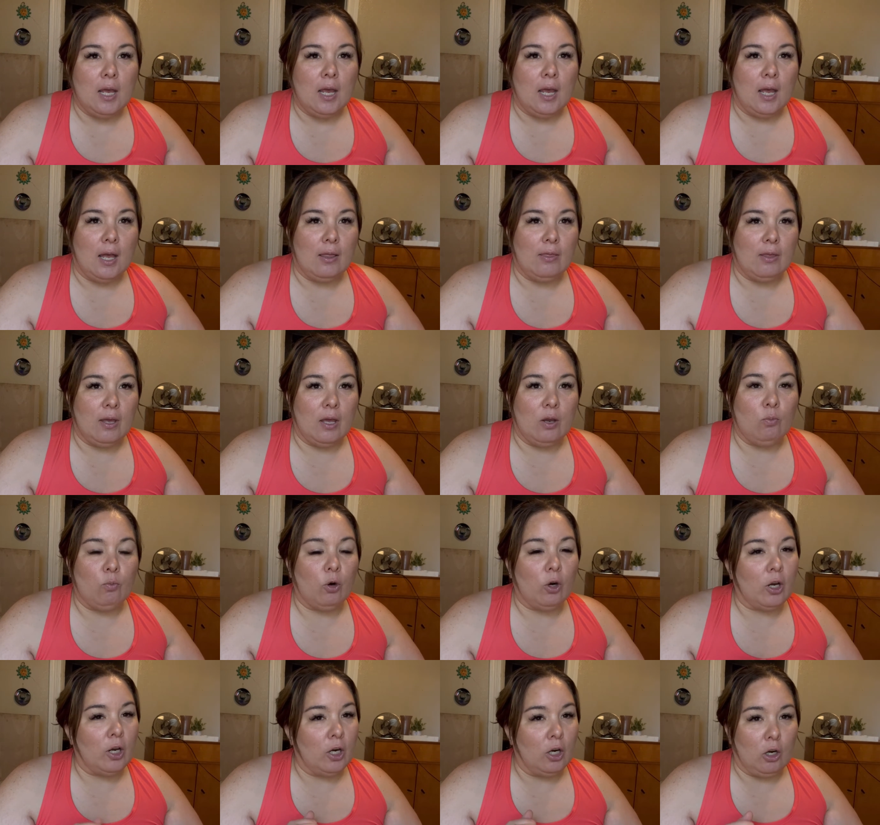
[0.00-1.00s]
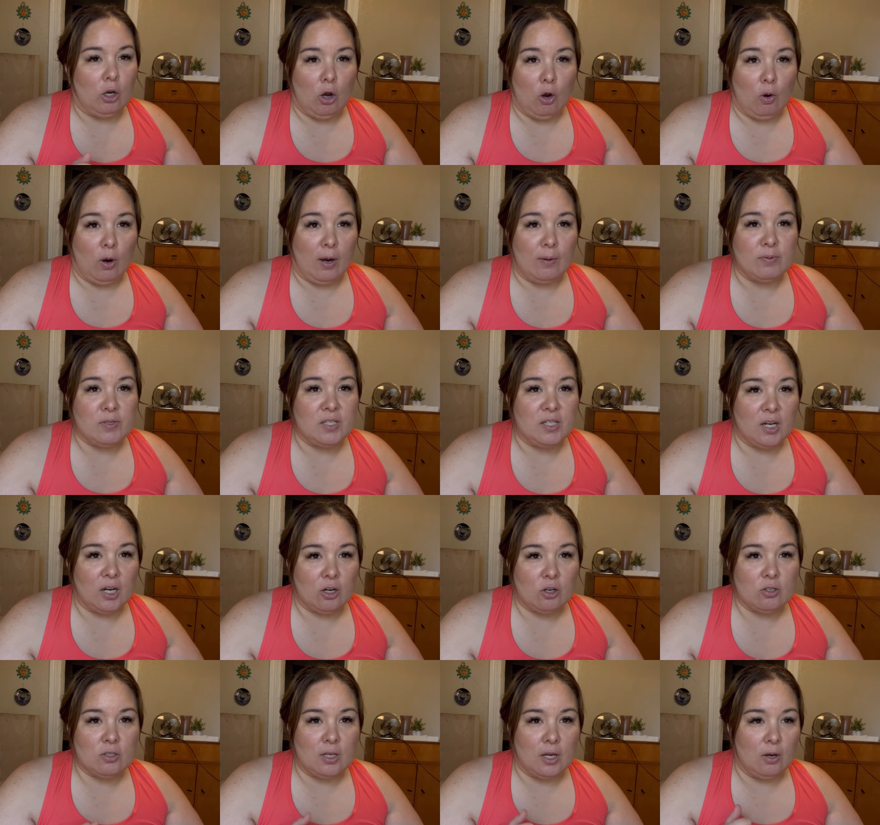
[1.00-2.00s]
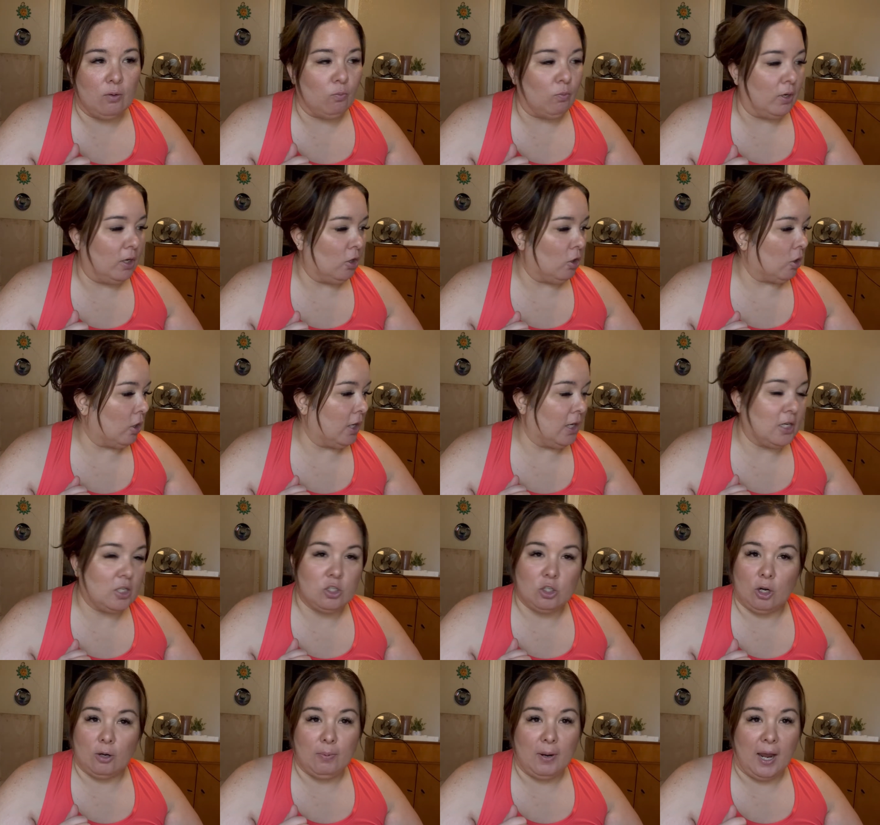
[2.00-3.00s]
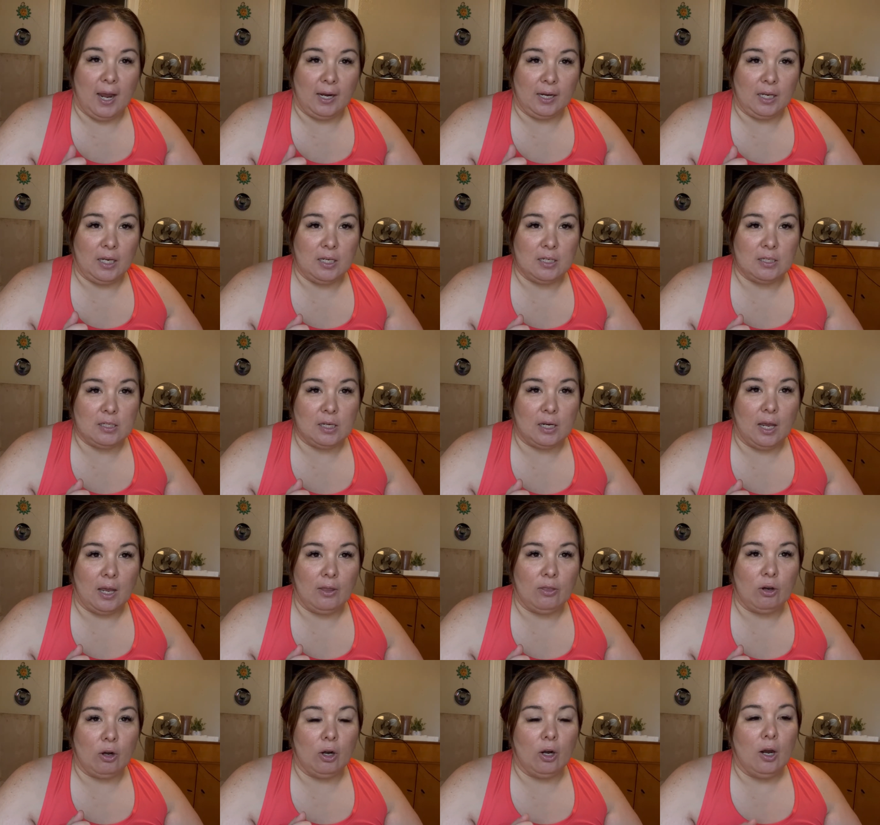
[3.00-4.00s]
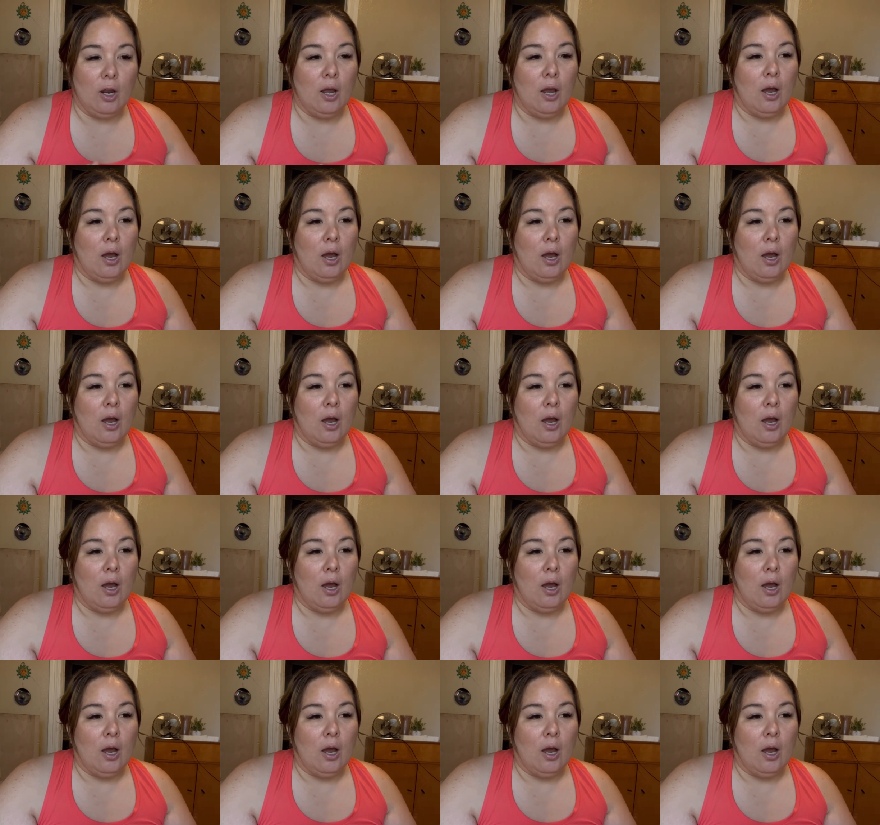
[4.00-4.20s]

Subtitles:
and then we're gonna go upstairs and we are gonna start packing together.